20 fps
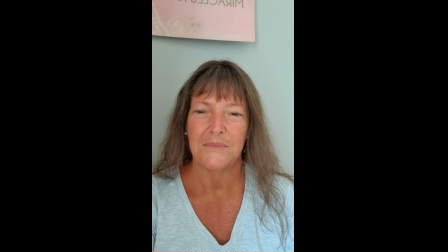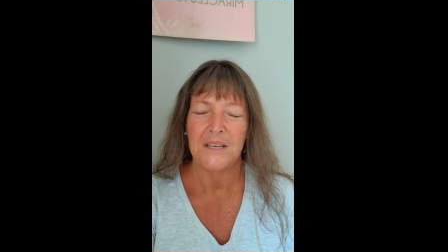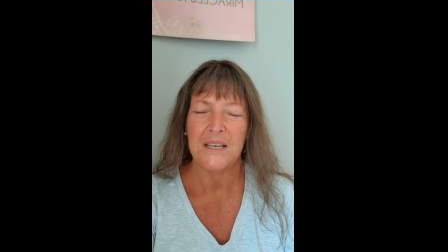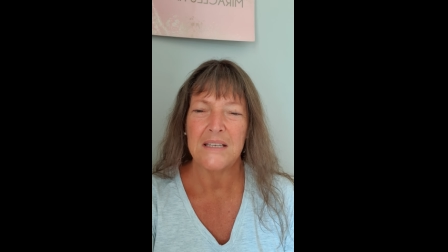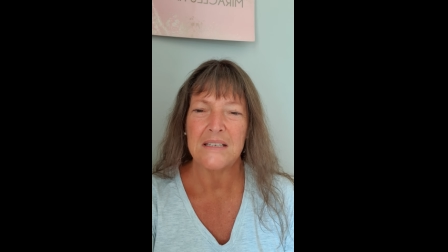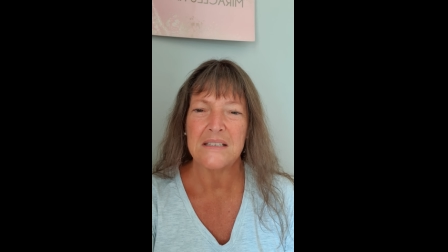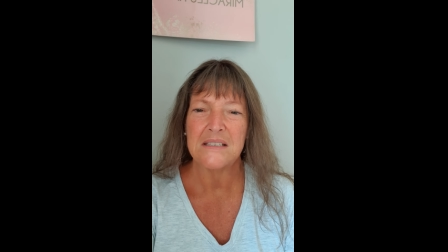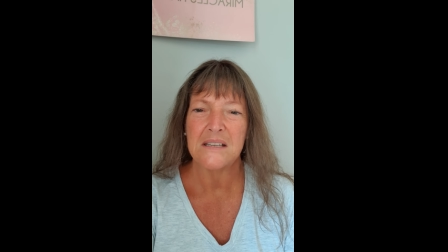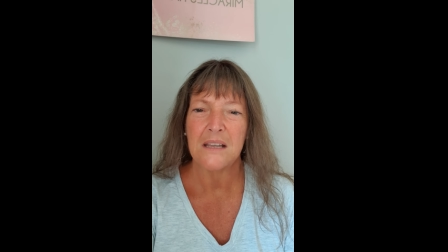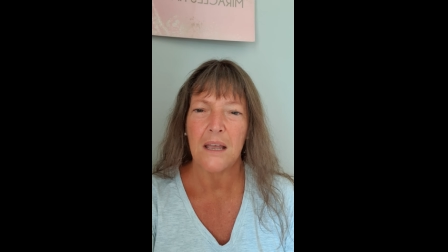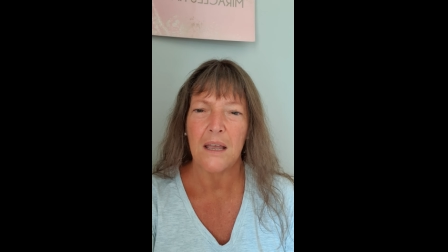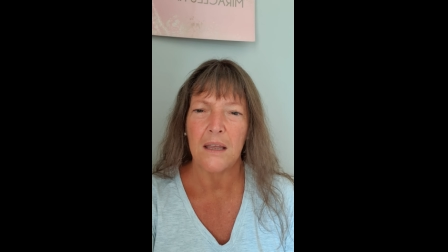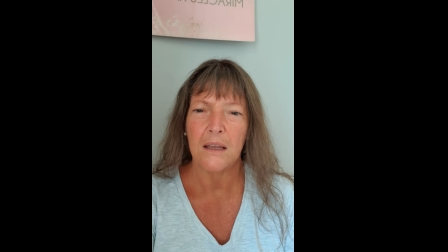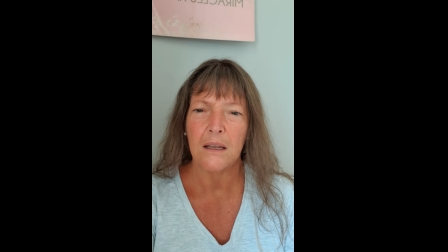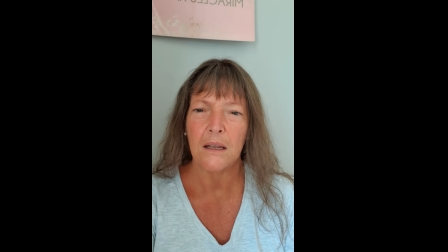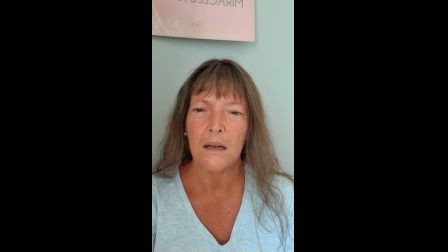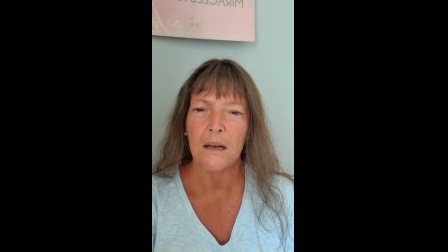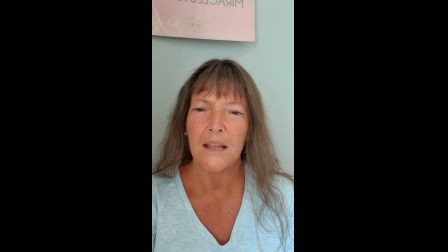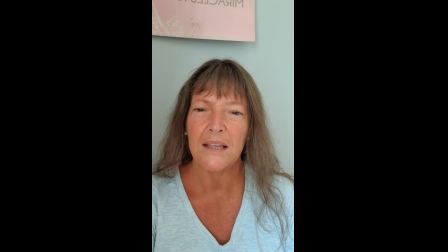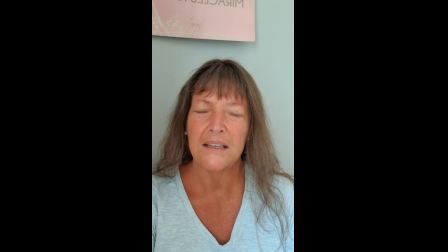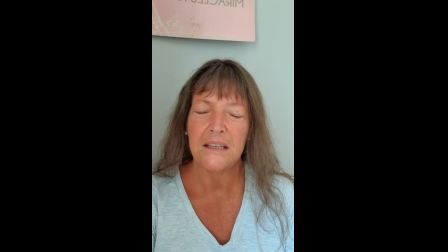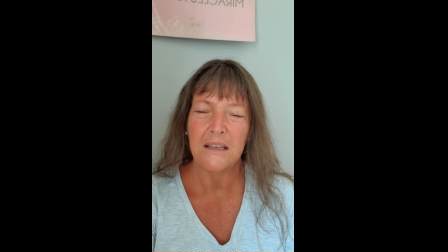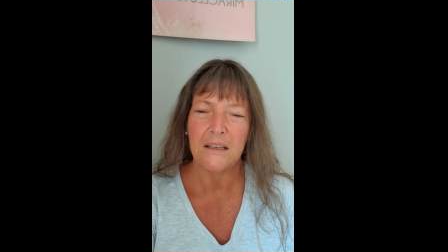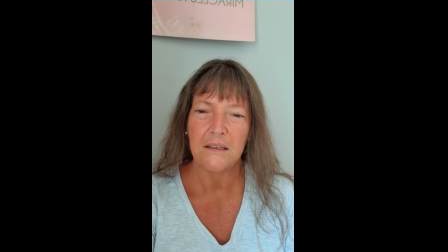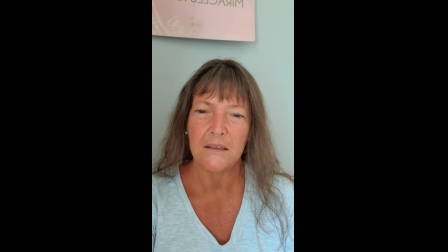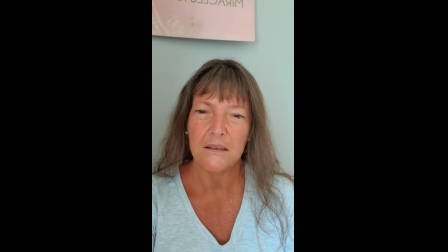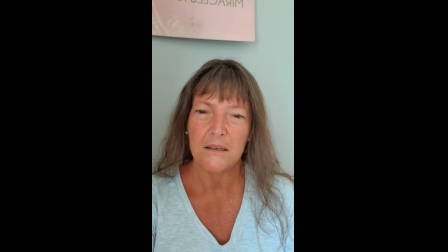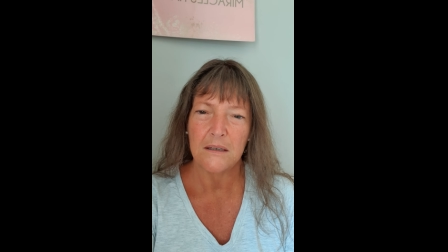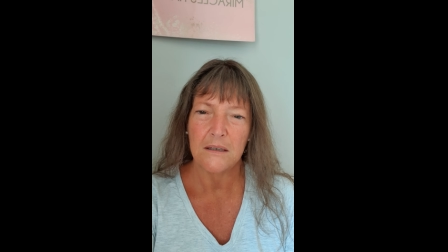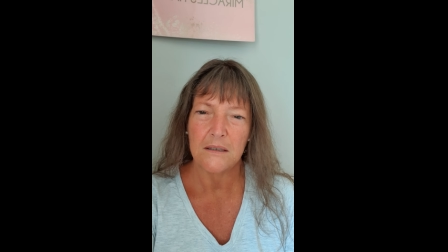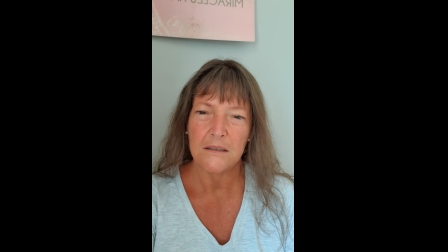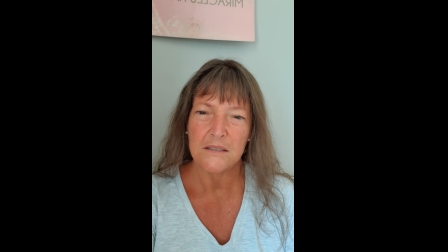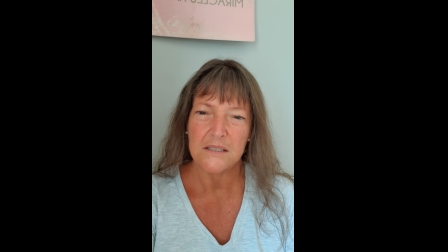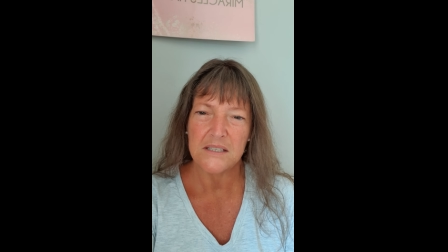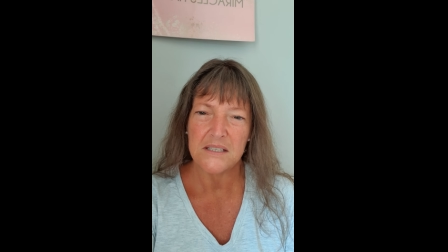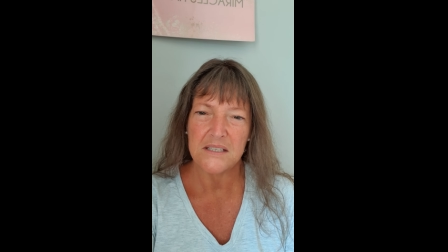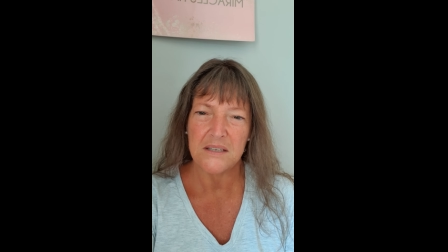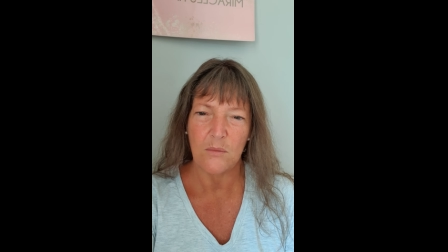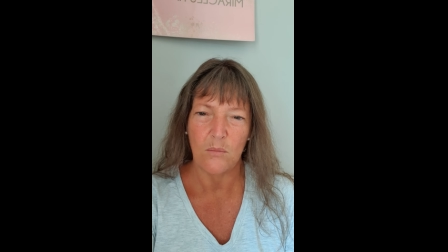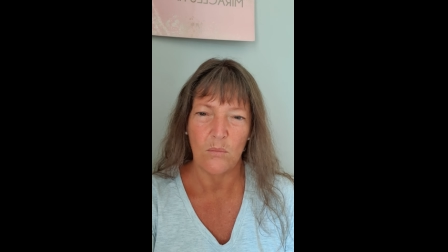It's a clanging
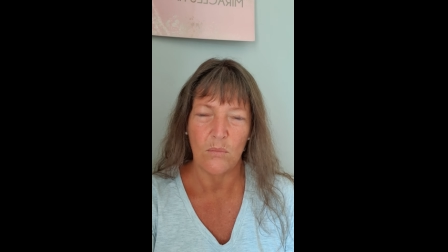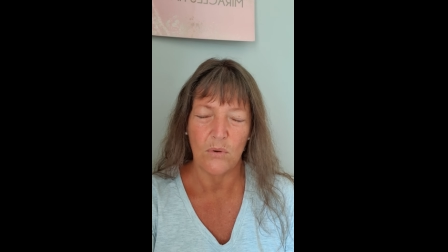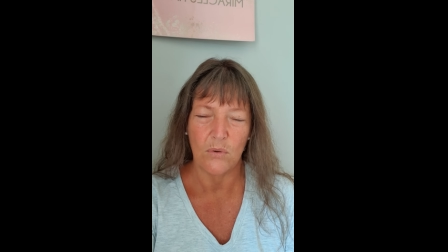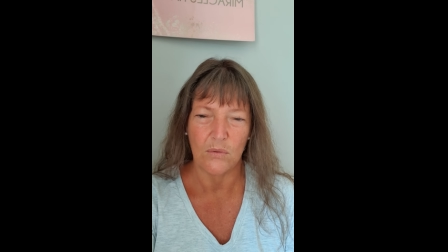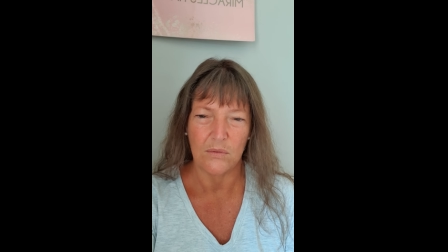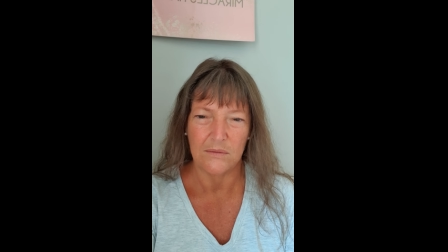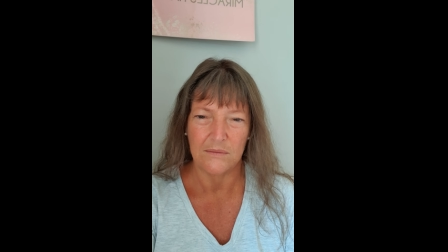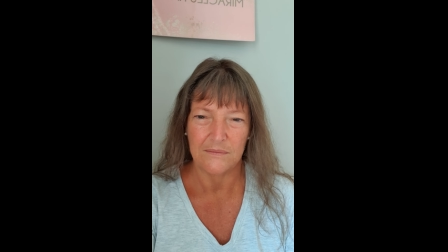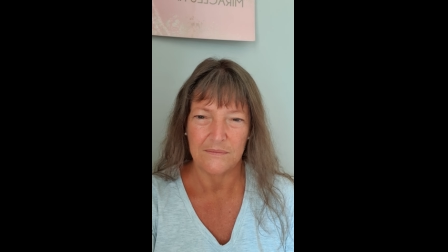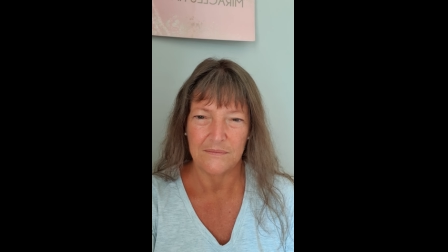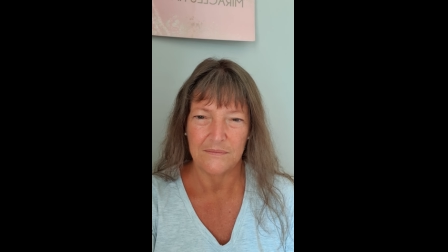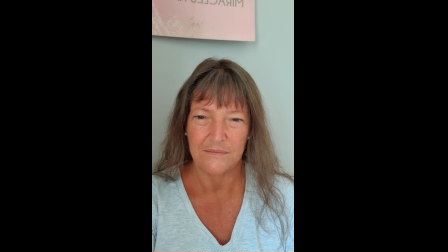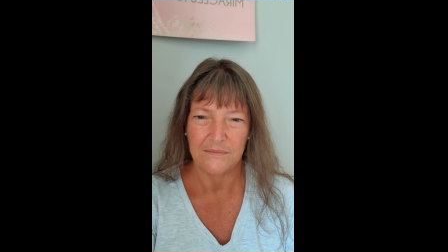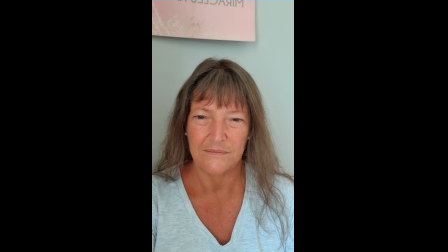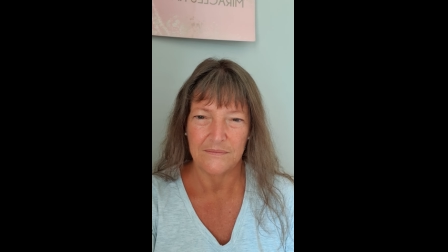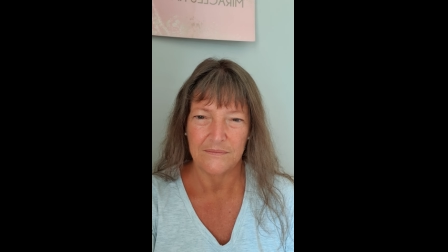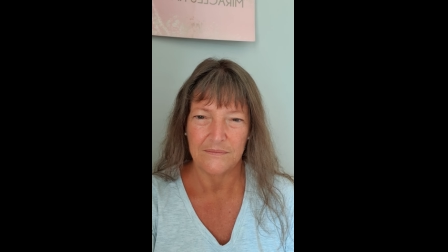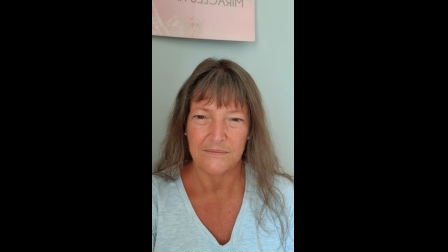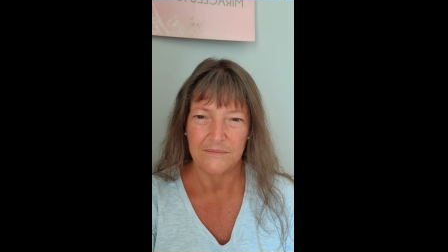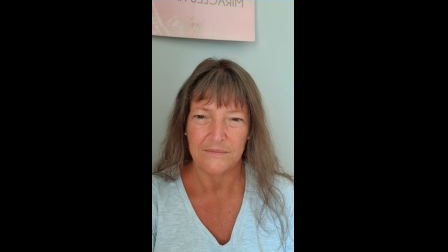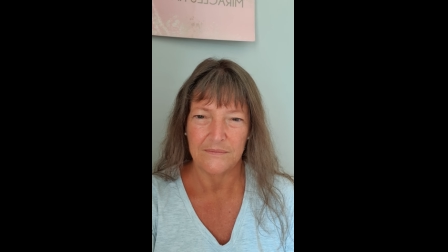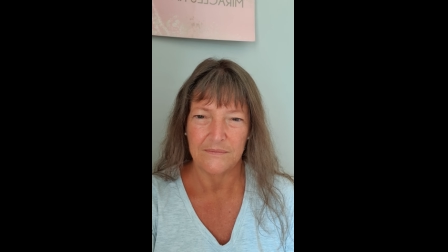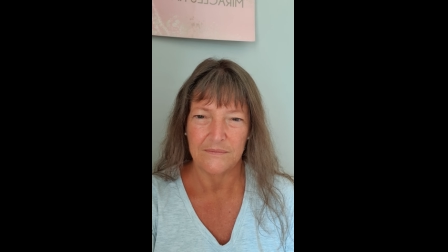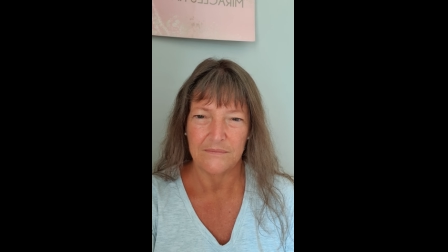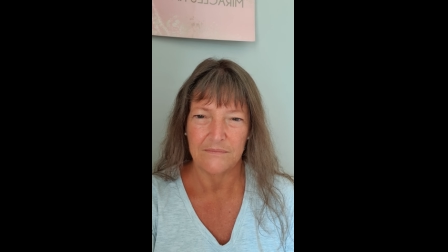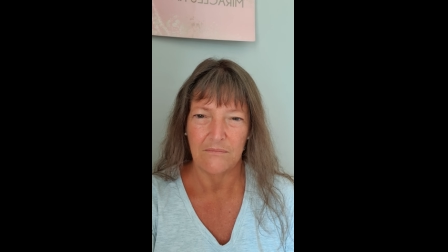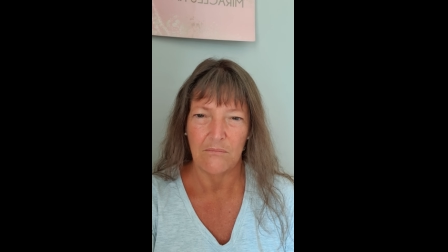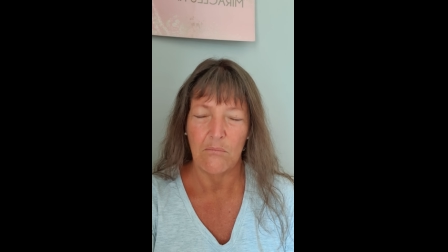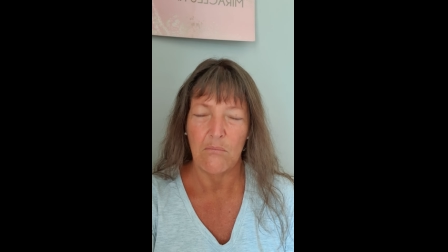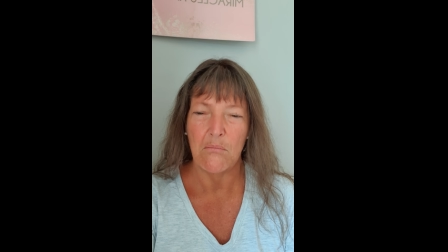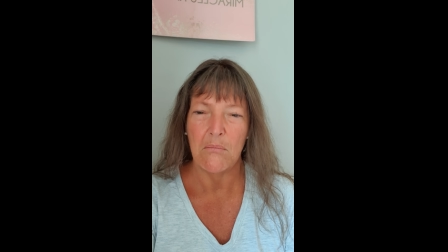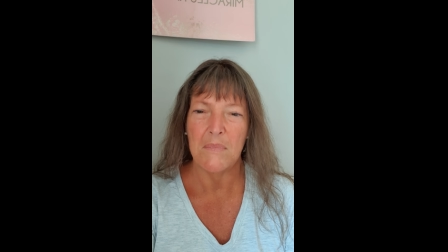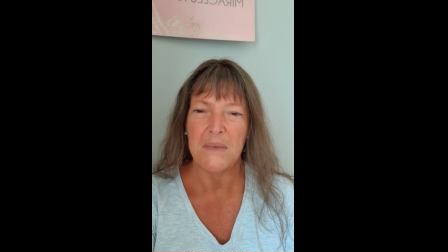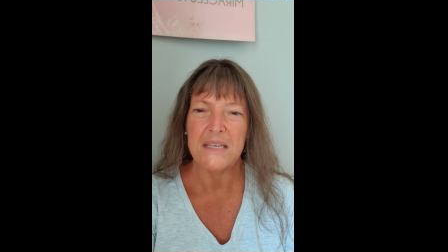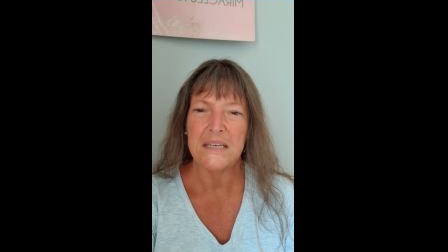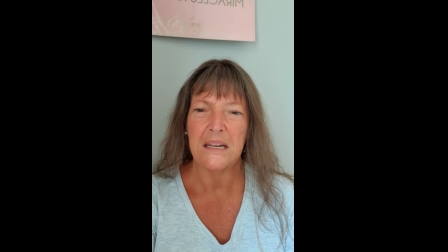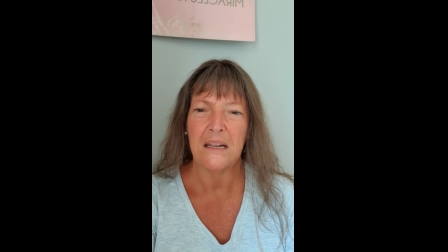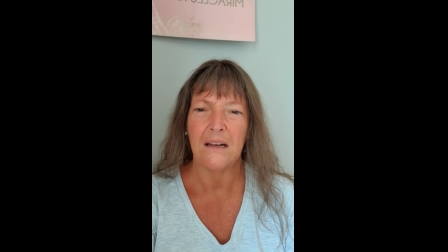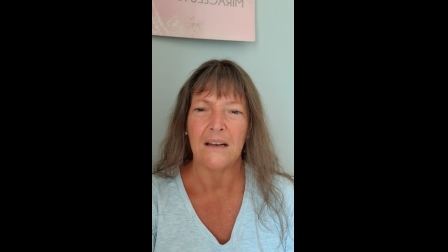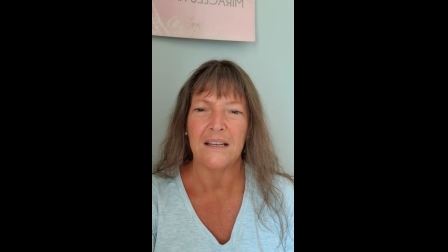cymbal,
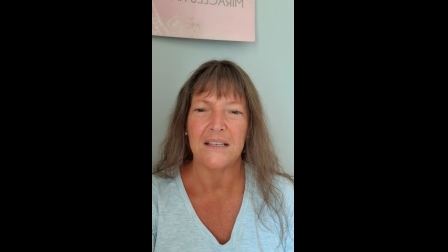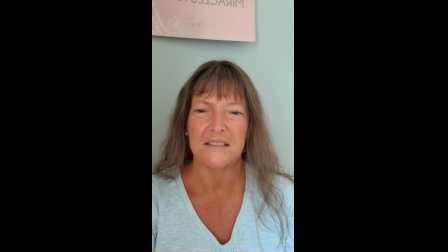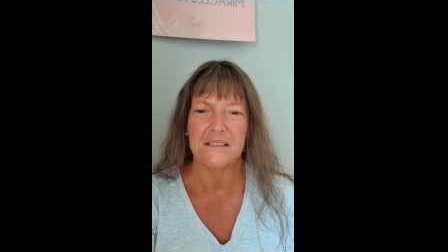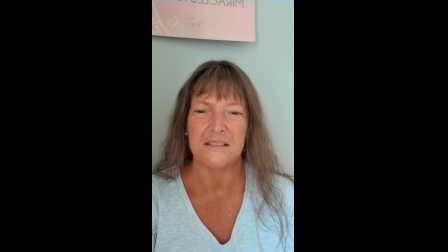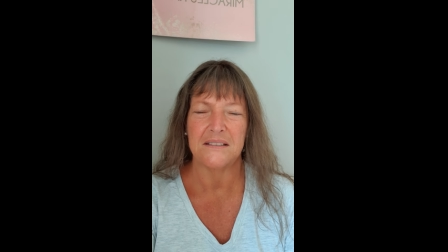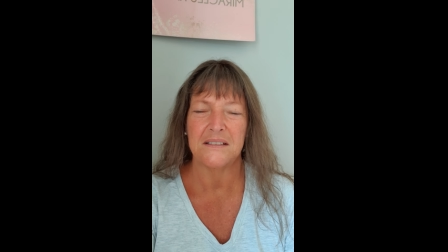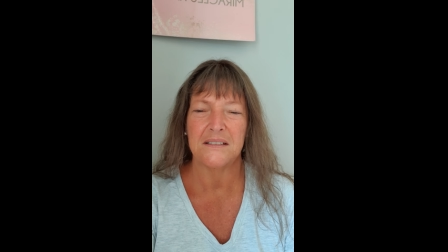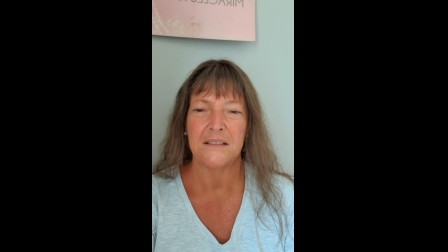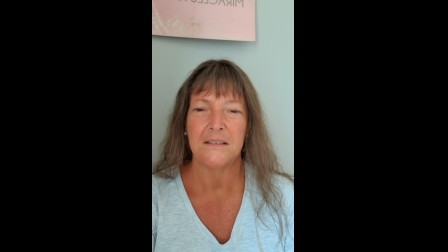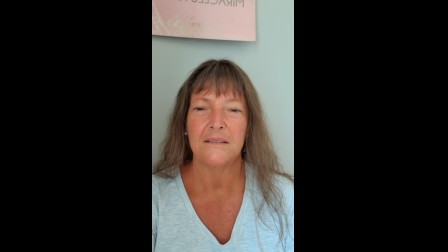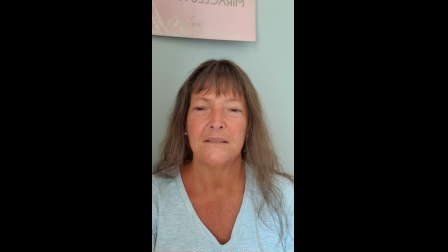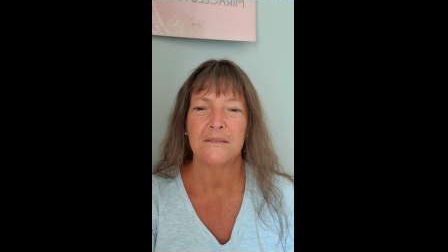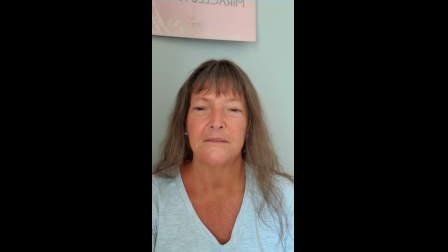meaningless.